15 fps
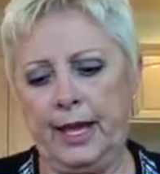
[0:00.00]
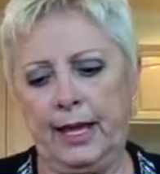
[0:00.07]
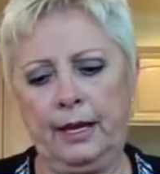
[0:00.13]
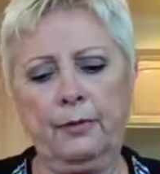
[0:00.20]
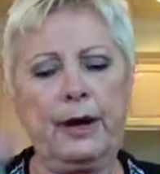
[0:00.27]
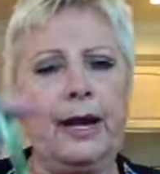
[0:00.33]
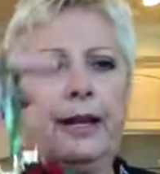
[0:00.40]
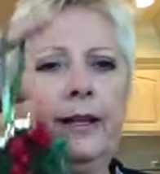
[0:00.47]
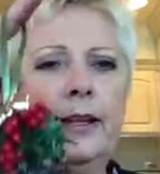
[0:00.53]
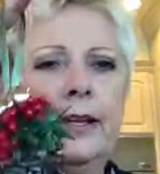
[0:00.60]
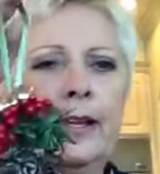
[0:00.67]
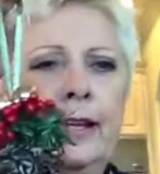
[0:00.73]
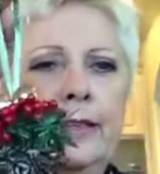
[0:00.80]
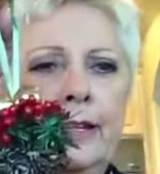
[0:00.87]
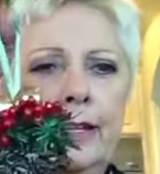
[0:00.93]
Anyway,
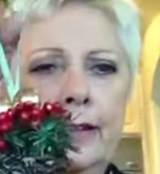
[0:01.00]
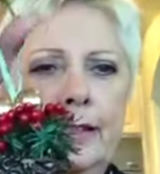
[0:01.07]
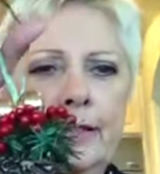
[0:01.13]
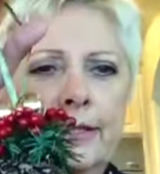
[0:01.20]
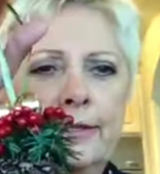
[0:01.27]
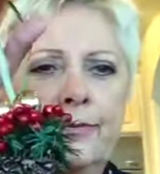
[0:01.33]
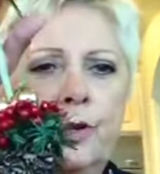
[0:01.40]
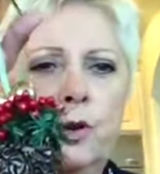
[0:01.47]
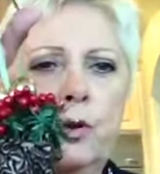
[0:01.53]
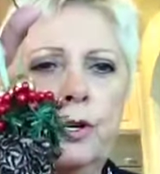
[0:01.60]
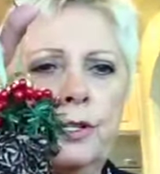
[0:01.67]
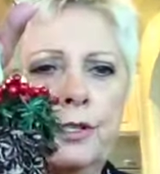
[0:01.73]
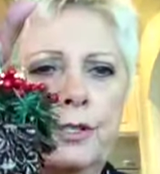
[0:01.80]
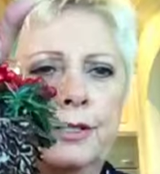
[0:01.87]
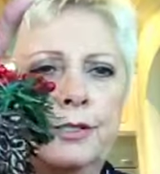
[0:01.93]
and then this, of
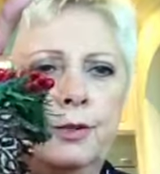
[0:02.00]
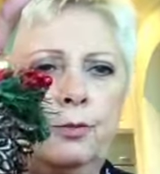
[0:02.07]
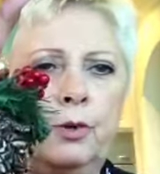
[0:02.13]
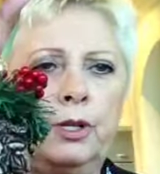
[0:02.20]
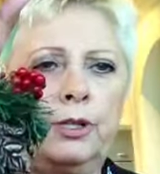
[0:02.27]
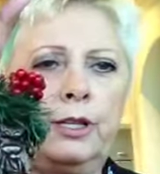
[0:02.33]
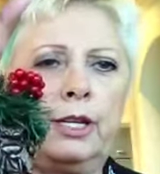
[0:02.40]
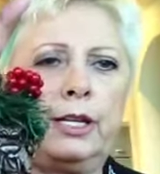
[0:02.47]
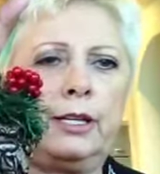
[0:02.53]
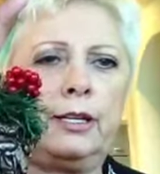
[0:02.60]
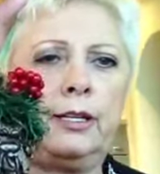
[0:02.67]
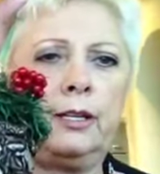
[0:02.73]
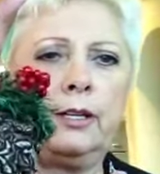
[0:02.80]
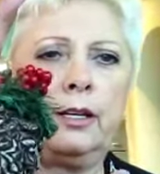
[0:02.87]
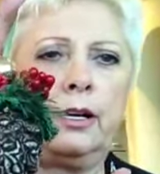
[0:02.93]
course, is the one that
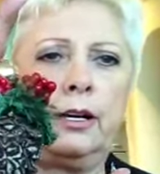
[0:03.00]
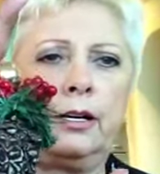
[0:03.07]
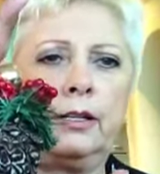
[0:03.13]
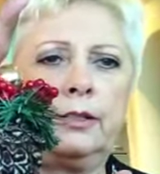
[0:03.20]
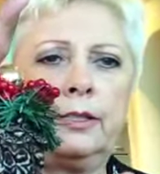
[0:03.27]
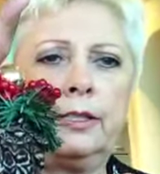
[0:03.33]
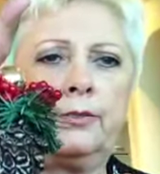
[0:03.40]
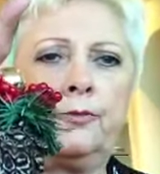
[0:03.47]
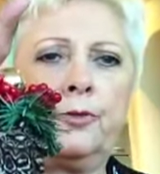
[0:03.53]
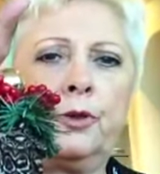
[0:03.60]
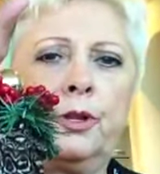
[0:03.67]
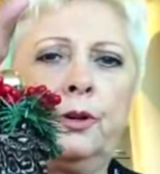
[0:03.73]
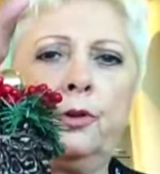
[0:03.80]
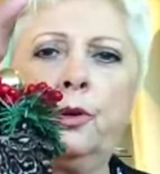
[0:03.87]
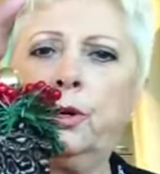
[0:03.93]
he uh, did for
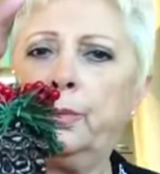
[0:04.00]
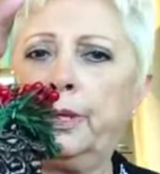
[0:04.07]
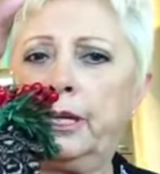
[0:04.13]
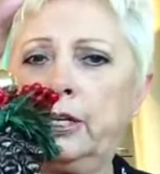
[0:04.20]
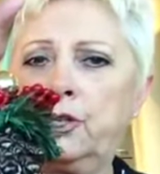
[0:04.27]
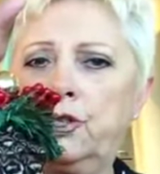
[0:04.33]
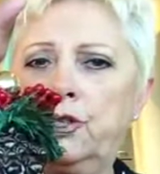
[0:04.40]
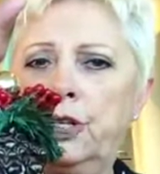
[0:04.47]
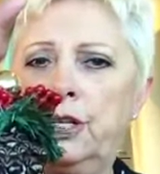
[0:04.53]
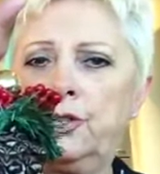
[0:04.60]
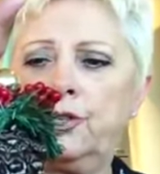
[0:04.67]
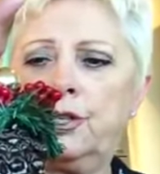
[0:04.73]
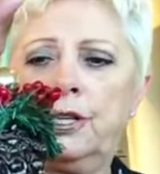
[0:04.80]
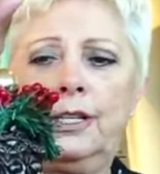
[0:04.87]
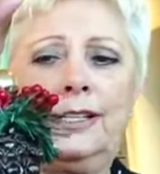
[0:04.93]
the ornament
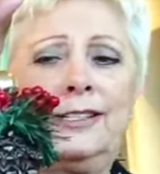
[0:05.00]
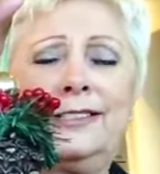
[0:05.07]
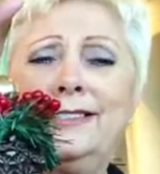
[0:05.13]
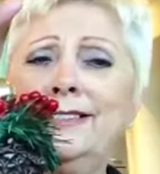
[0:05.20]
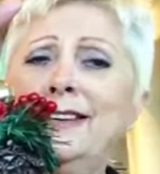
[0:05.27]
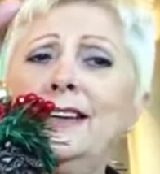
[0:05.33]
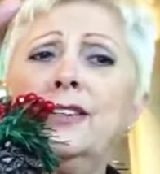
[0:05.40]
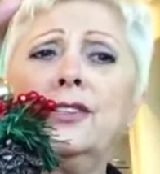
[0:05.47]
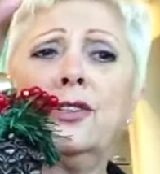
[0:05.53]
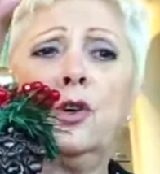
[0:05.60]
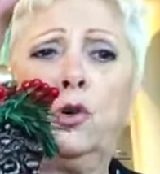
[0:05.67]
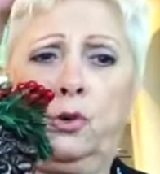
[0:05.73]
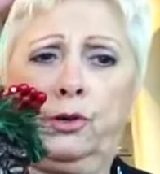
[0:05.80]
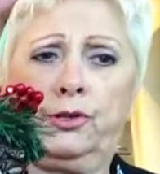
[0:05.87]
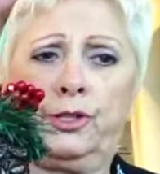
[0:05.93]
exchange. It's just
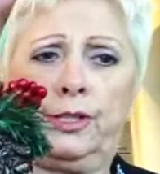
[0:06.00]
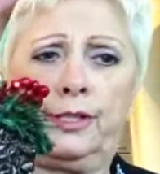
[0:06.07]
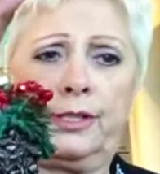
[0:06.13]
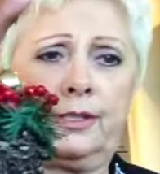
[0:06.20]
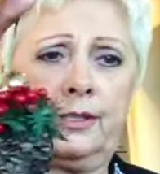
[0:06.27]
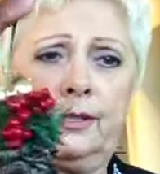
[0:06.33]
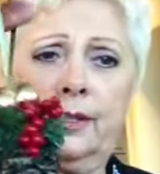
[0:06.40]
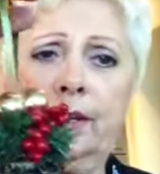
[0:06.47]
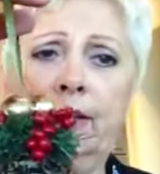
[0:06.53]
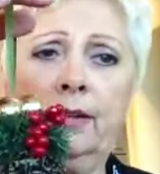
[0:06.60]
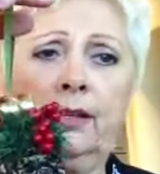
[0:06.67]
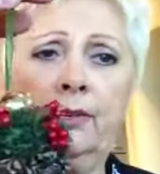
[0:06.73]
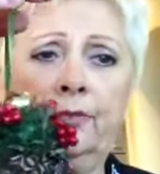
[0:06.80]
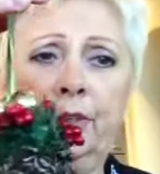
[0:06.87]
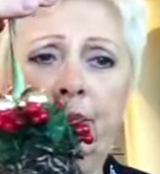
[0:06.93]
gorgeous. I
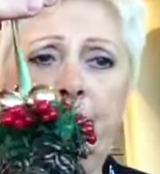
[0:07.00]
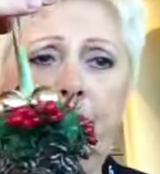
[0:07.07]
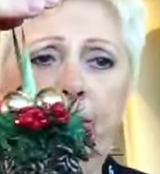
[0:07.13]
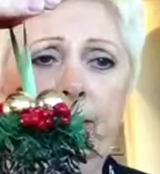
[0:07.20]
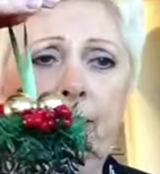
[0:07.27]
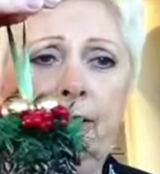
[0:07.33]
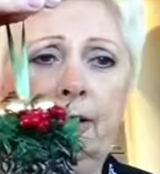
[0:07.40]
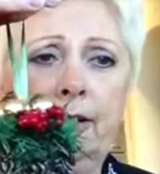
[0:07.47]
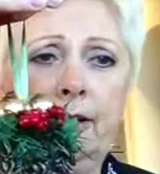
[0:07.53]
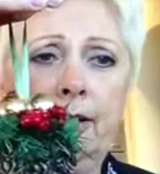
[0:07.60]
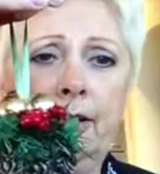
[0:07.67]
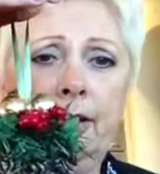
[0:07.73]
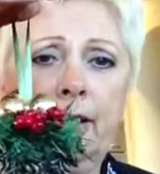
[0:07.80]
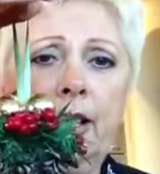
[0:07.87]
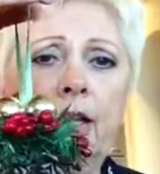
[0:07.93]
love it.
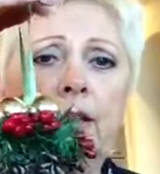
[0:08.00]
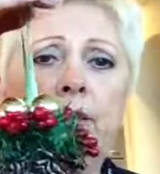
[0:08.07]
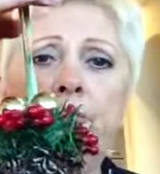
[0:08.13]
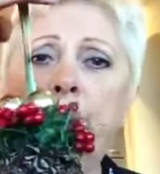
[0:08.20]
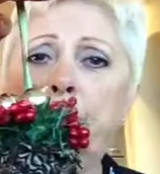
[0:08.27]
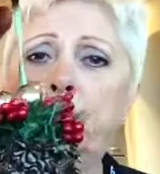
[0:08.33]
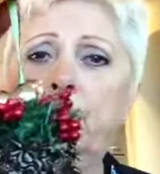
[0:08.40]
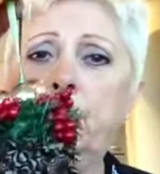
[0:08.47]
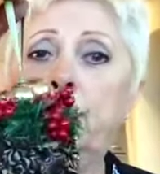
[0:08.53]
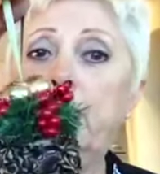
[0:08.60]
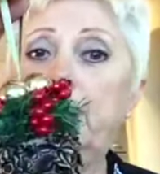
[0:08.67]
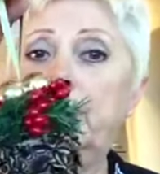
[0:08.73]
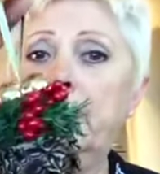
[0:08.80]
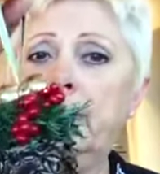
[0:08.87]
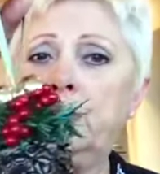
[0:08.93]
I love the one he
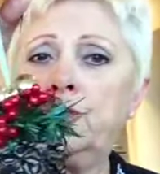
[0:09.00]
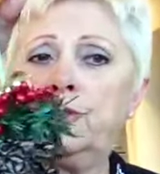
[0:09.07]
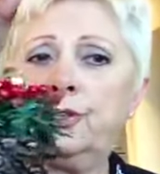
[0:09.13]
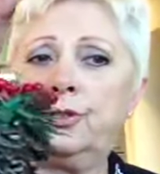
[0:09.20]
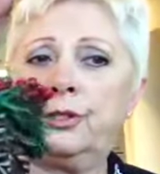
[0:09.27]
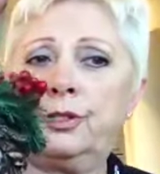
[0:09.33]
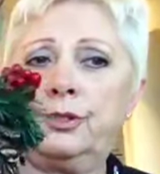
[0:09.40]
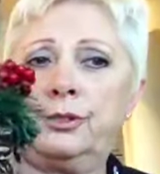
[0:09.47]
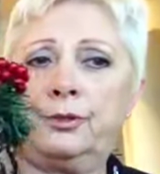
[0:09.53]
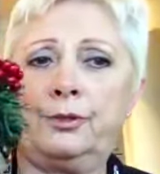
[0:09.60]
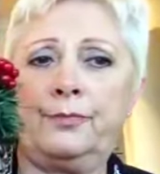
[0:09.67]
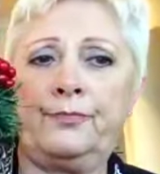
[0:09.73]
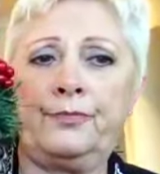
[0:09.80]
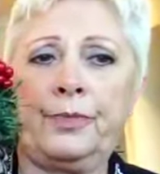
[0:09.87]
made last year, too.